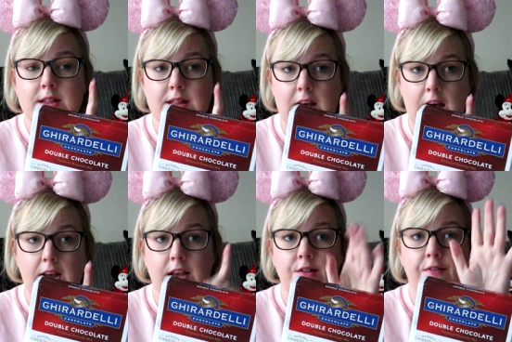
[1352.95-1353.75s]
snack
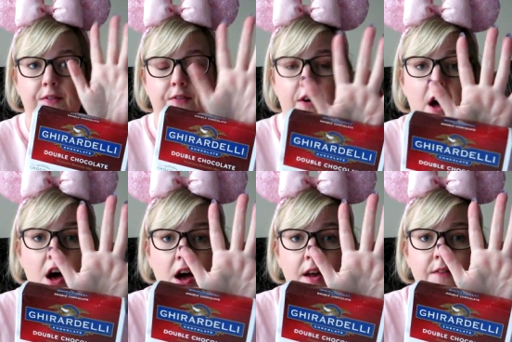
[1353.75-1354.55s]
is
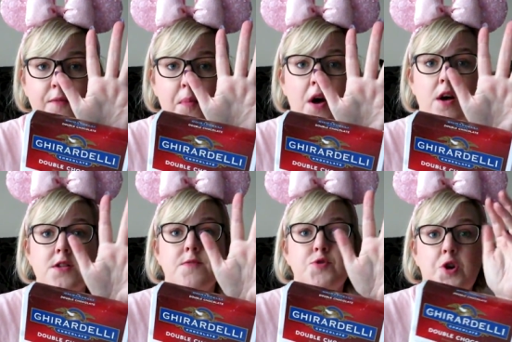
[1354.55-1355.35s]
five
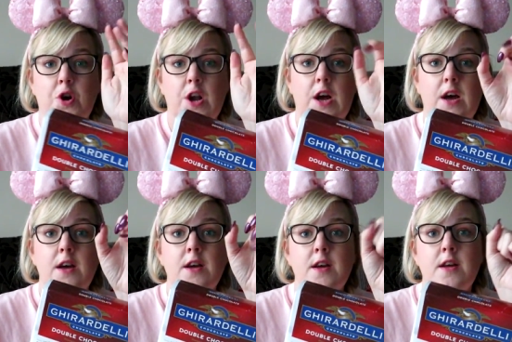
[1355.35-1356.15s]
bars of chocolate.
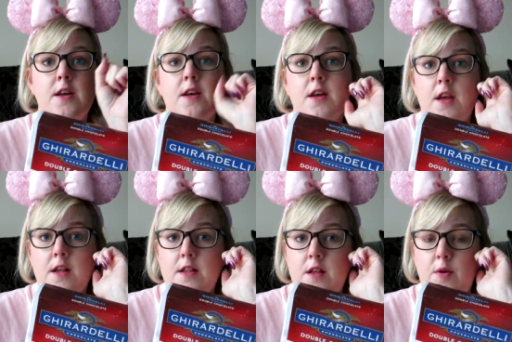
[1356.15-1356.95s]

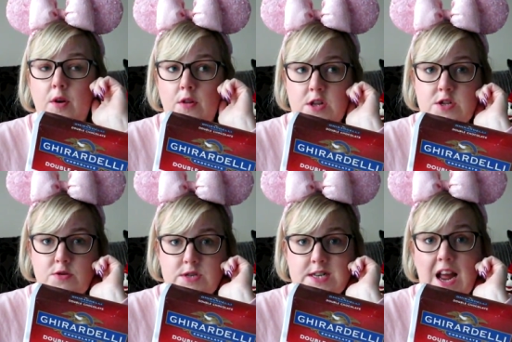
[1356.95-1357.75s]
So I got the
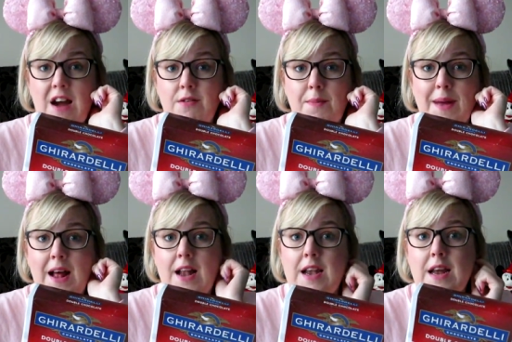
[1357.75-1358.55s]
salted
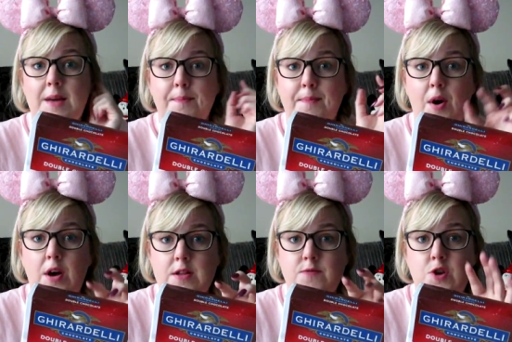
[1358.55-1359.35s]
caramel
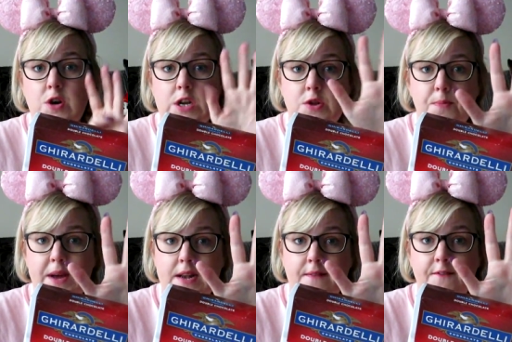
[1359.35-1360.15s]
bars of chocolate. So I
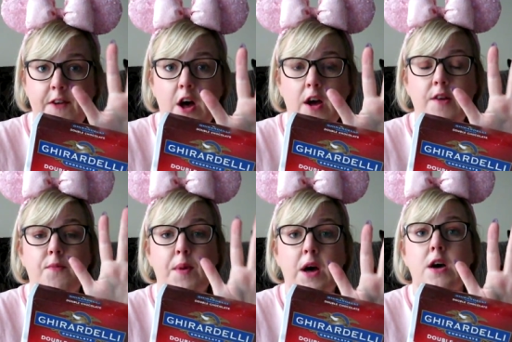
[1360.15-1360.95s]
picked up five
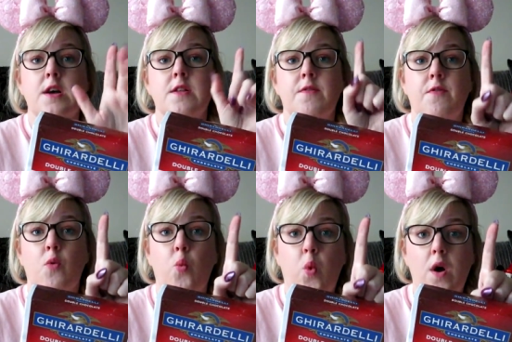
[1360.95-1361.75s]
bars for
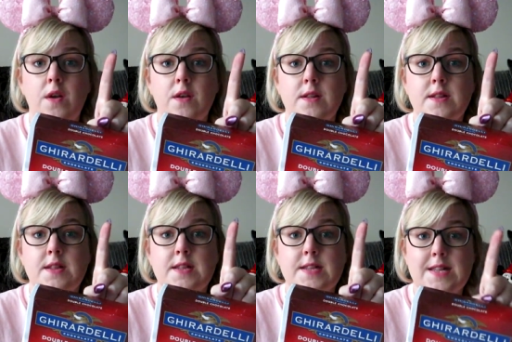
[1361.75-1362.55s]
one
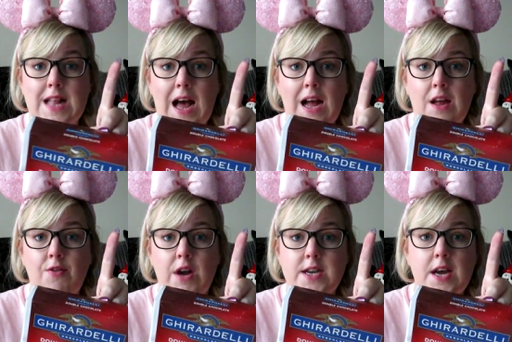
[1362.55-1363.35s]
snack
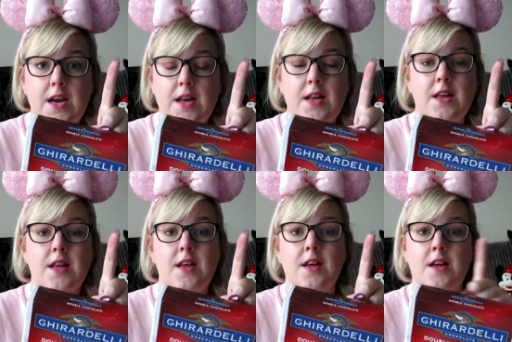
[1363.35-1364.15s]
credit.
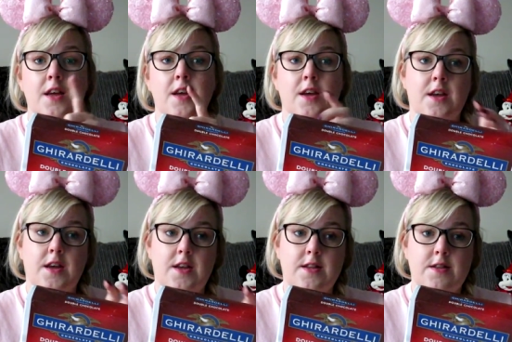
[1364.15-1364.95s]

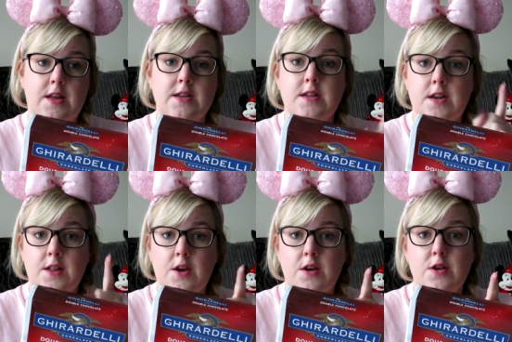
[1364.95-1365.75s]
So that's
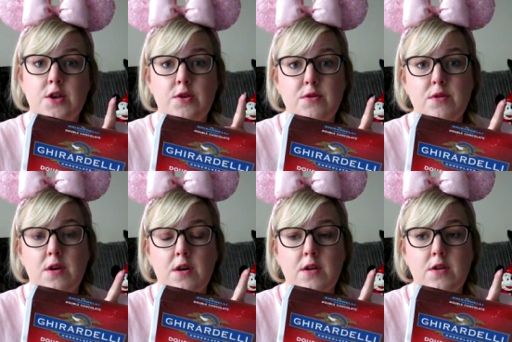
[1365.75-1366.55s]
another good do
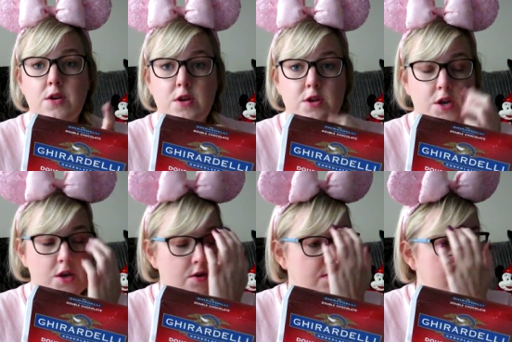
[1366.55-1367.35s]
to
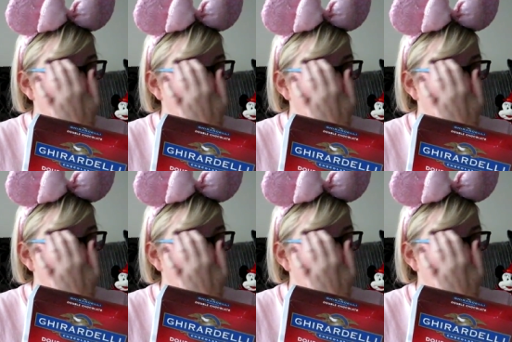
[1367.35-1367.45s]
use